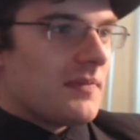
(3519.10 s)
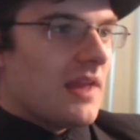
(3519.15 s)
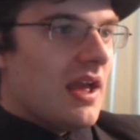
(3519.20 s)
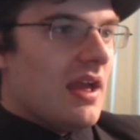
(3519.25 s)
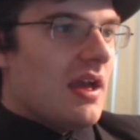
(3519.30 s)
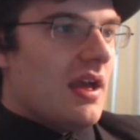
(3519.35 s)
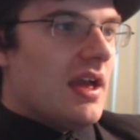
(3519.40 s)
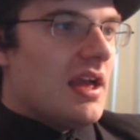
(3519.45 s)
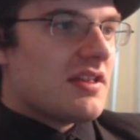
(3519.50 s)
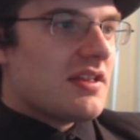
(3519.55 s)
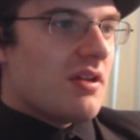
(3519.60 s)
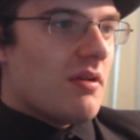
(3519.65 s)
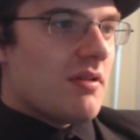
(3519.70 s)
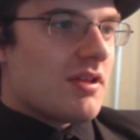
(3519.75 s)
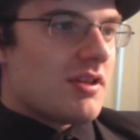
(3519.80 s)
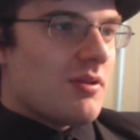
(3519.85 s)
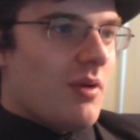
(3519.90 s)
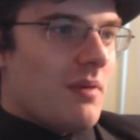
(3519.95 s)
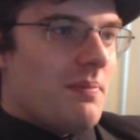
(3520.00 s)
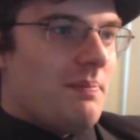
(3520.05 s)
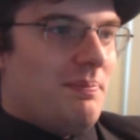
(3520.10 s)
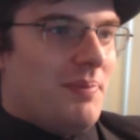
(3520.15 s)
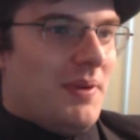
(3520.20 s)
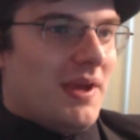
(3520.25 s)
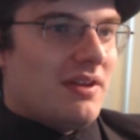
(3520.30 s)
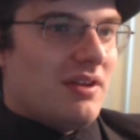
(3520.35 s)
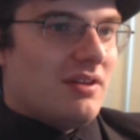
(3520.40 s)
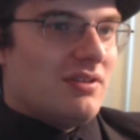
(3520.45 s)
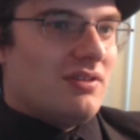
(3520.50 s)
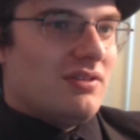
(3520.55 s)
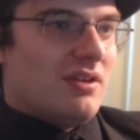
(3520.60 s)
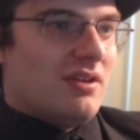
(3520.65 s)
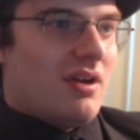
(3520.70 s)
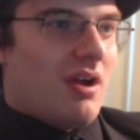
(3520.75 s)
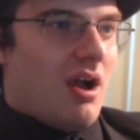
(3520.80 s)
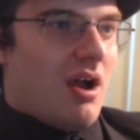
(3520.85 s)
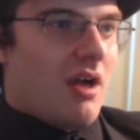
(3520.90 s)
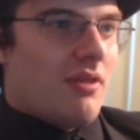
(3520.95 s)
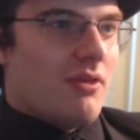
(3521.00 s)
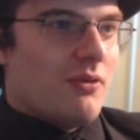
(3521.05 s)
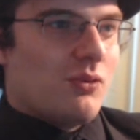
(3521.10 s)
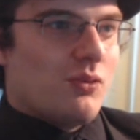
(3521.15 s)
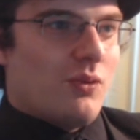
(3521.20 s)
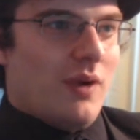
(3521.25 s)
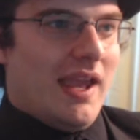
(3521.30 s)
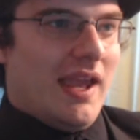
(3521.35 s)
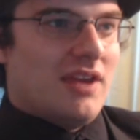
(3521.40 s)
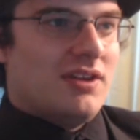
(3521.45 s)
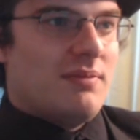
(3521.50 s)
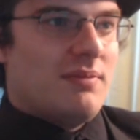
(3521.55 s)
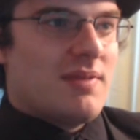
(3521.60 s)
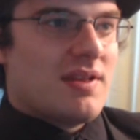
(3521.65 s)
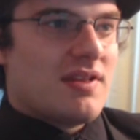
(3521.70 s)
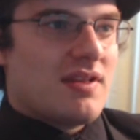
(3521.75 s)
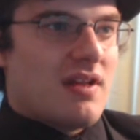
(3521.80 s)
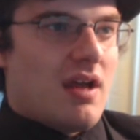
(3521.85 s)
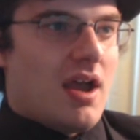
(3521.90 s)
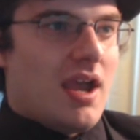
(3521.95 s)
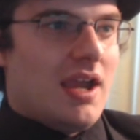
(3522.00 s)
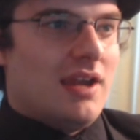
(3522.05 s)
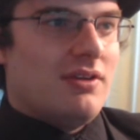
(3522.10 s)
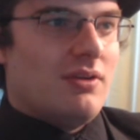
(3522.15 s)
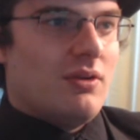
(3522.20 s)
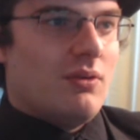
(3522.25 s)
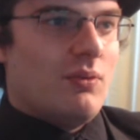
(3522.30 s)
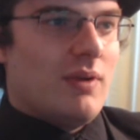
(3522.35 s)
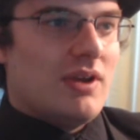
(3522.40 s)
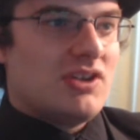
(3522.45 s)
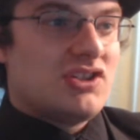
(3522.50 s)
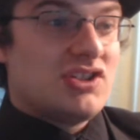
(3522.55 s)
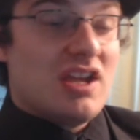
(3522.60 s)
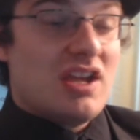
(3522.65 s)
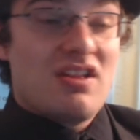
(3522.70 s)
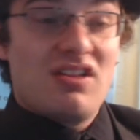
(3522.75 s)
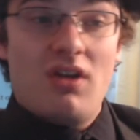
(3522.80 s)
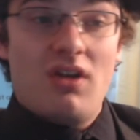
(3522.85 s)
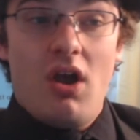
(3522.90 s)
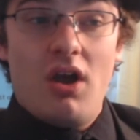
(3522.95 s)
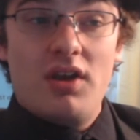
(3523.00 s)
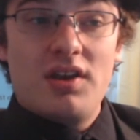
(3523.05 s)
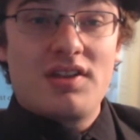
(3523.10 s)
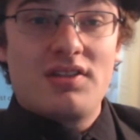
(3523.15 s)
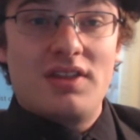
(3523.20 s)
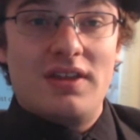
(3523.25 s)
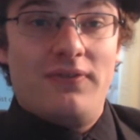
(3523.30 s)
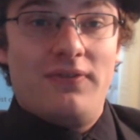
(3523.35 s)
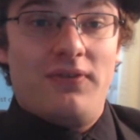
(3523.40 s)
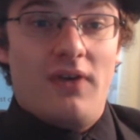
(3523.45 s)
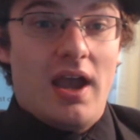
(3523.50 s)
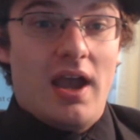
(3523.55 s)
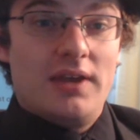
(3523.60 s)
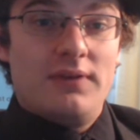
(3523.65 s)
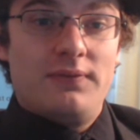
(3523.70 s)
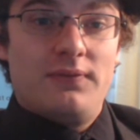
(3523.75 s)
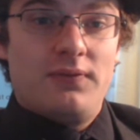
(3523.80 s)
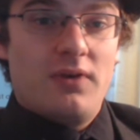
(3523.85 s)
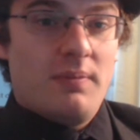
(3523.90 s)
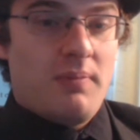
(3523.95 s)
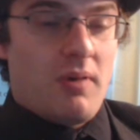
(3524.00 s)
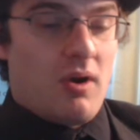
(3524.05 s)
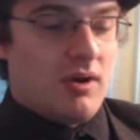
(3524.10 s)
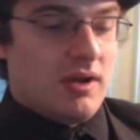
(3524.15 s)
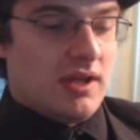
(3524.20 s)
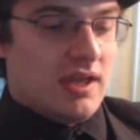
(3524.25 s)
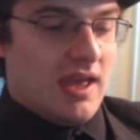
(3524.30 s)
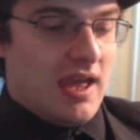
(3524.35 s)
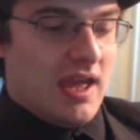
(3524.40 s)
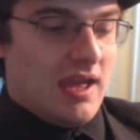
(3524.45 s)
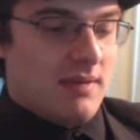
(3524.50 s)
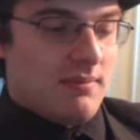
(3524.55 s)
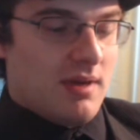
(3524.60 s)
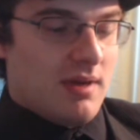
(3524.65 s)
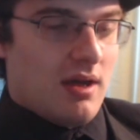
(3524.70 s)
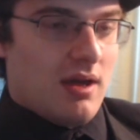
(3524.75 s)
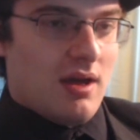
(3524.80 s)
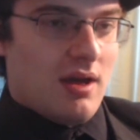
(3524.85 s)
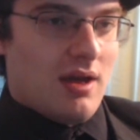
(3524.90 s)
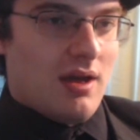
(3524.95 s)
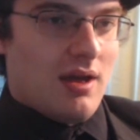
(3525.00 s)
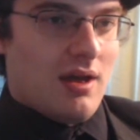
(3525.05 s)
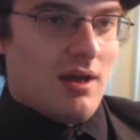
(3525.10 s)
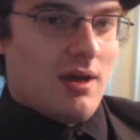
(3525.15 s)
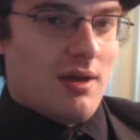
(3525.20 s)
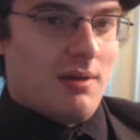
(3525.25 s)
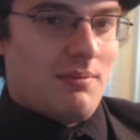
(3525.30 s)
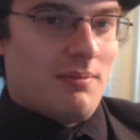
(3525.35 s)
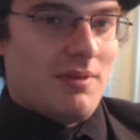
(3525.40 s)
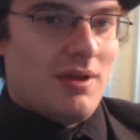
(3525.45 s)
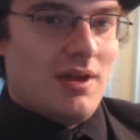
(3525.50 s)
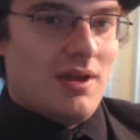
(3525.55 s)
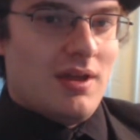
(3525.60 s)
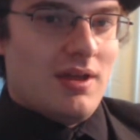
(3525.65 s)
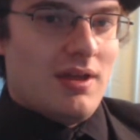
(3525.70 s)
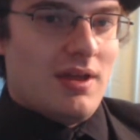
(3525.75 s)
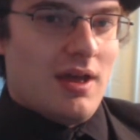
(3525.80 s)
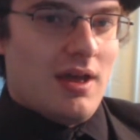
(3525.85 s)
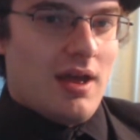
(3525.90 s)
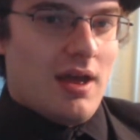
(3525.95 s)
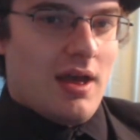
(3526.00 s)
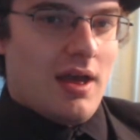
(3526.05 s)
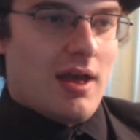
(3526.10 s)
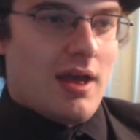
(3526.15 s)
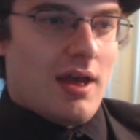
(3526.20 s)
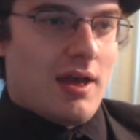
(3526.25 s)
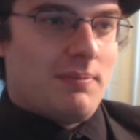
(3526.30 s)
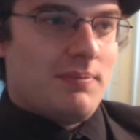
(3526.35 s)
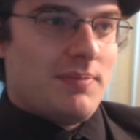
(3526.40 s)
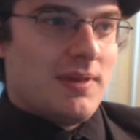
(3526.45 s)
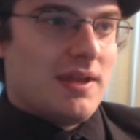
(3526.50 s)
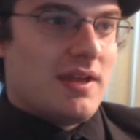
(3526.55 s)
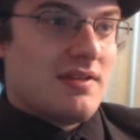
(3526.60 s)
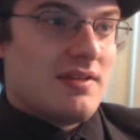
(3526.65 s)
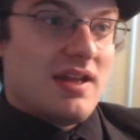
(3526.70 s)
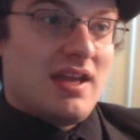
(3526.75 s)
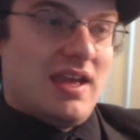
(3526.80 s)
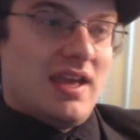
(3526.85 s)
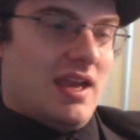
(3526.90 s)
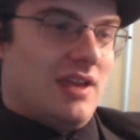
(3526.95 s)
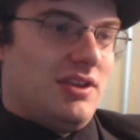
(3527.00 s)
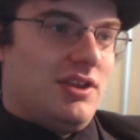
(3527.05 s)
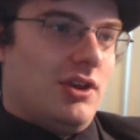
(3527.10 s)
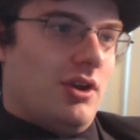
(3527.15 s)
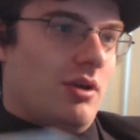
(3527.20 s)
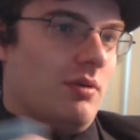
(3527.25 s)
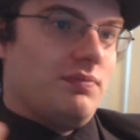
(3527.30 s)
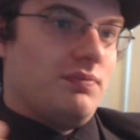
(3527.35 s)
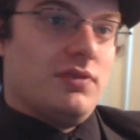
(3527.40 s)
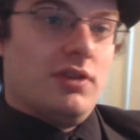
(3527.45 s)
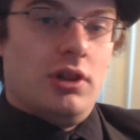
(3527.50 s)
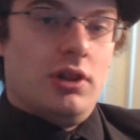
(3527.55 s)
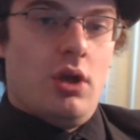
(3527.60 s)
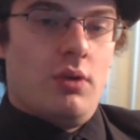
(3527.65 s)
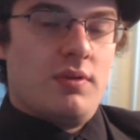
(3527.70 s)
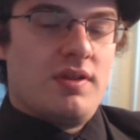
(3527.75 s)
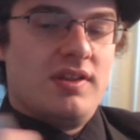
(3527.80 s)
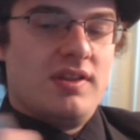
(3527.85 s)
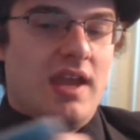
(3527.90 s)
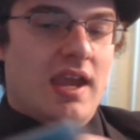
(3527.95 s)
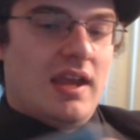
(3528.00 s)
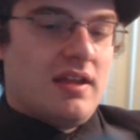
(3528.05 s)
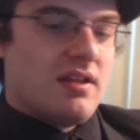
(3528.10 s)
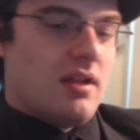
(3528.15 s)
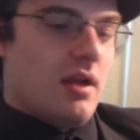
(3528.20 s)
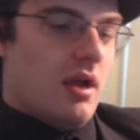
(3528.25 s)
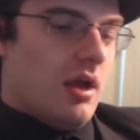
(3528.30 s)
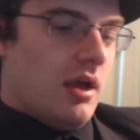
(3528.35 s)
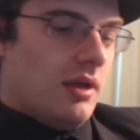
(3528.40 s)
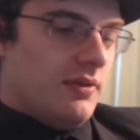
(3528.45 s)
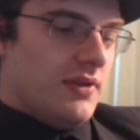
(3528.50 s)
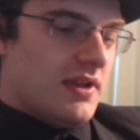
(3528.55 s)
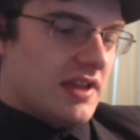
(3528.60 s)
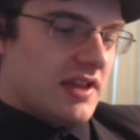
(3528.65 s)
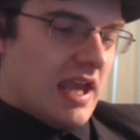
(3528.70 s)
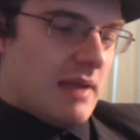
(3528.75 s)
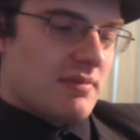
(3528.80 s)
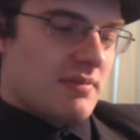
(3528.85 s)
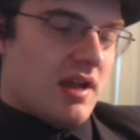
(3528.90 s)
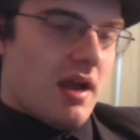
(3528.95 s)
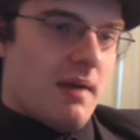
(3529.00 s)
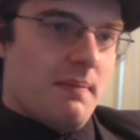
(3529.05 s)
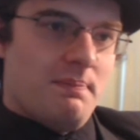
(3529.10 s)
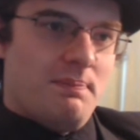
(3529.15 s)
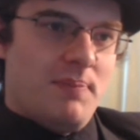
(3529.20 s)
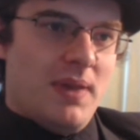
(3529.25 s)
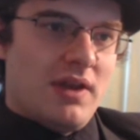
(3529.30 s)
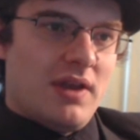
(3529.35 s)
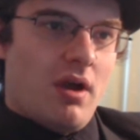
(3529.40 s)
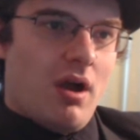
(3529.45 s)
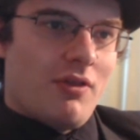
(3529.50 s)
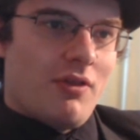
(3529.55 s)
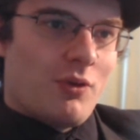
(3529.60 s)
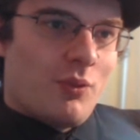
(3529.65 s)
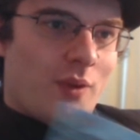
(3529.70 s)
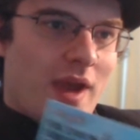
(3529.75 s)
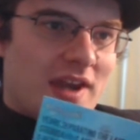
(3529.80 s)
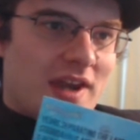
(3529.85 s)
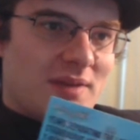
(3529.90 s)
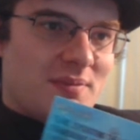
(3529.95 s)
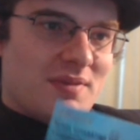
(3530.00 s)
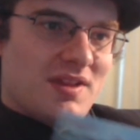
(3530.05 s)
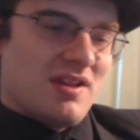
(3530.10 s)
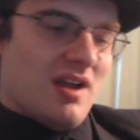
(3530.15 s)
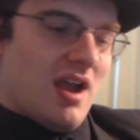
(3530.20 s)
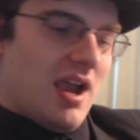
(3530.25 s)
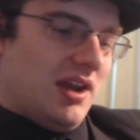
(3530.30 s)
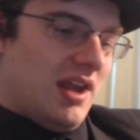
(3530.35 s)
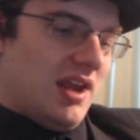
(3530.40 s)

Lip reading: It's also a bit on the random side, which is honestly fine for a party game. Because, again, low stakes. This game's a bit on the random side